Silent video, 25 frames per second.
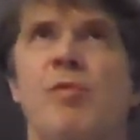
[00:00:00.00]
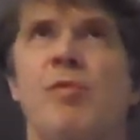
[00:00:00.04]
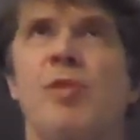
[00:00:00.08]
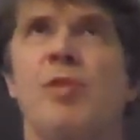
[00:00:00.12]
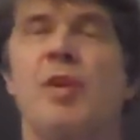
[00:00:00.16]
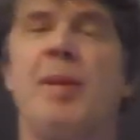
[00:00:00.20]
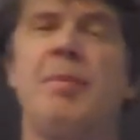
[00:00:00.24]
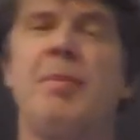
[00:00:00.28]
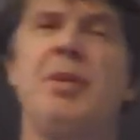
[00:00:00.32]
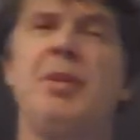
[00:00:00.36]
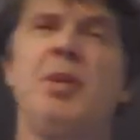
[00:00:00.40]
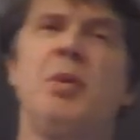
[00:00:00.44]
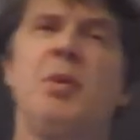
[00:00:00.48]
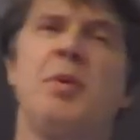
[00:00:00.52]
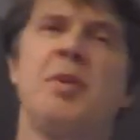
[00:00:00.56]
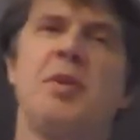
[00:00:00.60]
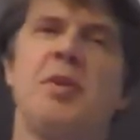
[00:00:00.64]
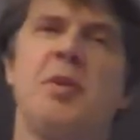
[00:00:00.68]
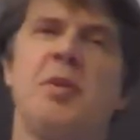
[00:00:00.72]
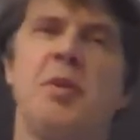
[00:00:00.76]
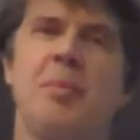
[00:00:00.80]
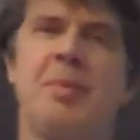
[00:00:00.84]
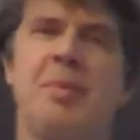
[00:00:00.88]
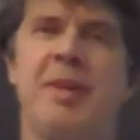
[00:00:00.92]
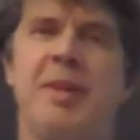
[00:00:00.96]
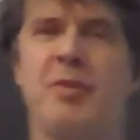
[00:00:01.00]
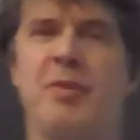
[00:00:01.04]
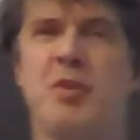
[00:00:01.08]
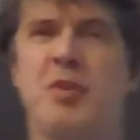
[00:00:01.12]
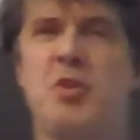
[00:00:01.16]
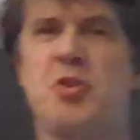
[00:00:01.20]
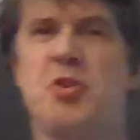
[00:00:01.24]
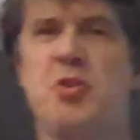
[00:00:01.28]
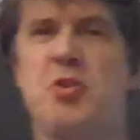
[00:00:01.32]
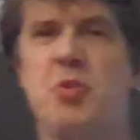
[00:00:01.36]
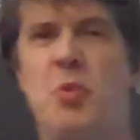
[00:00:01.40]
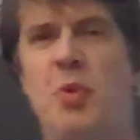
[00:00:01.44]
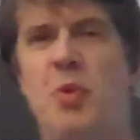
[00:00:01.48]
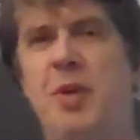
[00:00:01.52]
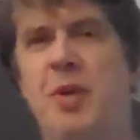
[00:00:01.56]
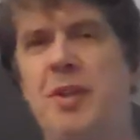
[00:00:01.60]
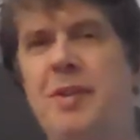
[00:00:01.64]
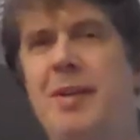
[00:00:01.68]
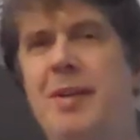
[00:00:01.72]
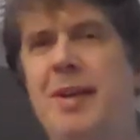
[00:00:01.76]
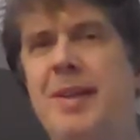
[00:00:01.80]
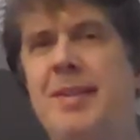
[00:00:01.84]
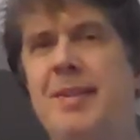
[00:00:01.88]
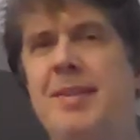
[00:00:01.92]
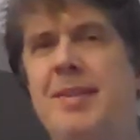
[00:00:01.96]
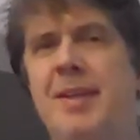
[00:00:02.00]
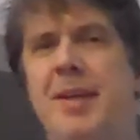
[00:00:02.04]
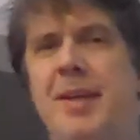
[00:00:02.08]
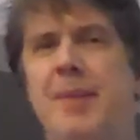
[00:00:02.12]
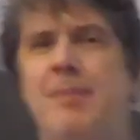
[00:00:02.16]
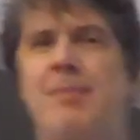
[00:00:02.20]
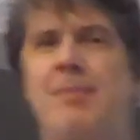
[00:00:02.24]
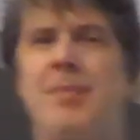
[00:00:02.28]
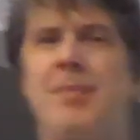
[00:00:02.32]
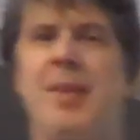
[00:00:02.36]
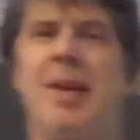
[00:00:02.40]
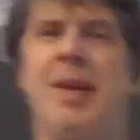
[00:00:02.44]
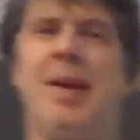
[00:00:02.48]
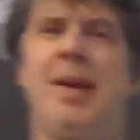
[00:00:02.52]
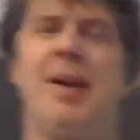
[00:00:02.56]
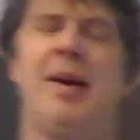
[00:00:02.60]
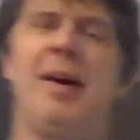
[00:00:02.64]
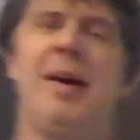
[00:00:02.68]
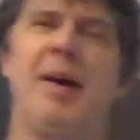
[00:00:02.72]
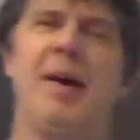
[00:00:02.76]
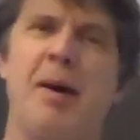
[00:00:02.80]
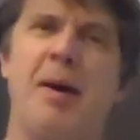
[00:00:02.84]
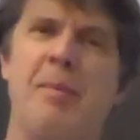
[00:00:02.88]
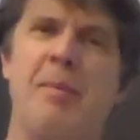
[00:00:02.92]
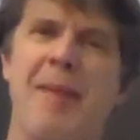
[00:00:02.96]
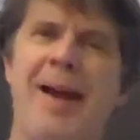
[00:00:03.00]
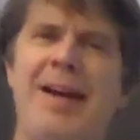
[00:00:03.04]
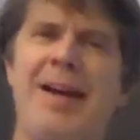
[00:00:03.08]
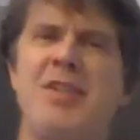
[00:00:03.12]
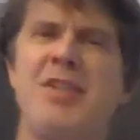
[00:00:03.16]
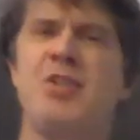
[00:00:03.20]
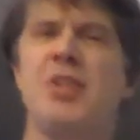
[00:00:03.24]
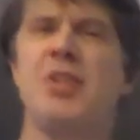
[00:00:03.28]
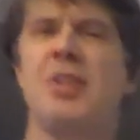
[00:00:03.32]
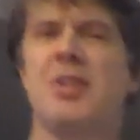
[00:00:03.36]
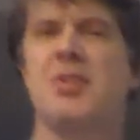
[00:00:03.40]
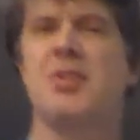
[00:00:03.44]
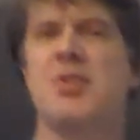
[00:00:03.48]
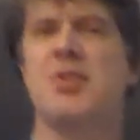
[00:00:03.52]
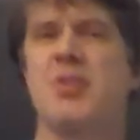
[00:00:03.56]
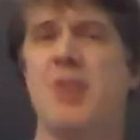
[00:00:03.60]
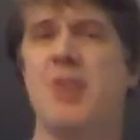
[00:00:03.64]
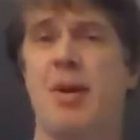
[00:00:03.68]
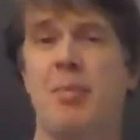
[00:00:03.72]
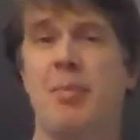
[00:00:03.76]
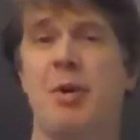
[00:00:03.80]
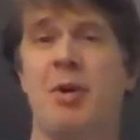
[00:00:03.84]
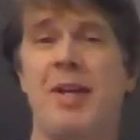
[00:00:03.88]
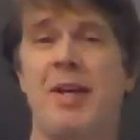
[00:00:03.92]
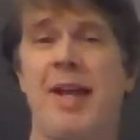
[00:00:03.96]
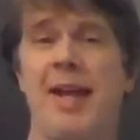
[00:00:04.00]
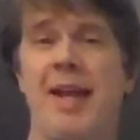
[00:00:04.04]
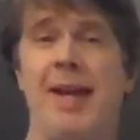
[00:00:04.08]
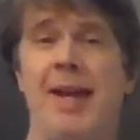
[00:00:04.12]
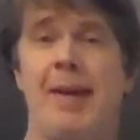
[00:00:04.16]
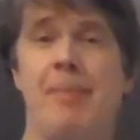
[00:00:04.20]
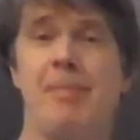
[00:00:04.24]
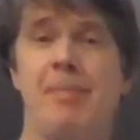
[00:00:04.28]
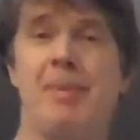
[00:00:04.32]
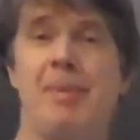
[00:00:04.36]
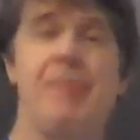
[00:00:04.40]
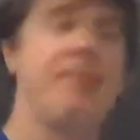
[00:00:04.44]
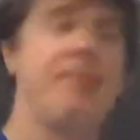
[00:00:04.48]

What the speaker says: Let me do it with a little bit of a story-like thing. imagine a summer camp